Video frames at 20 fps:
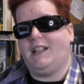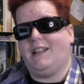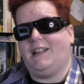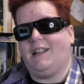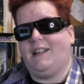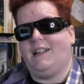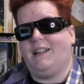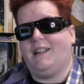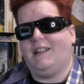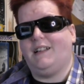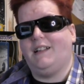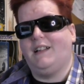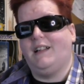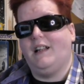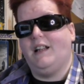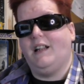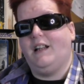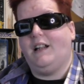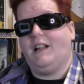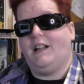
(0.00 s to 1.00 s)
At
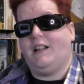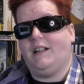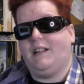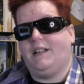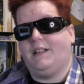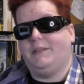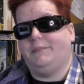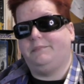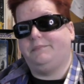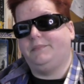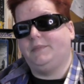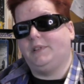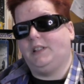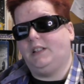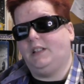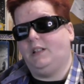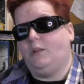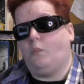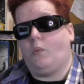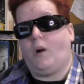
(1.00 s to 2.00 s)

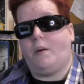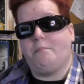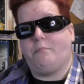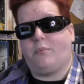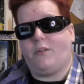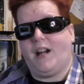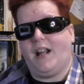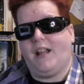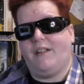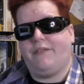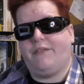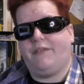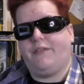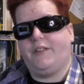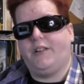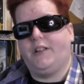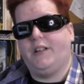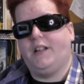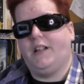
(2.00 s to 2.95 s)
One Breath.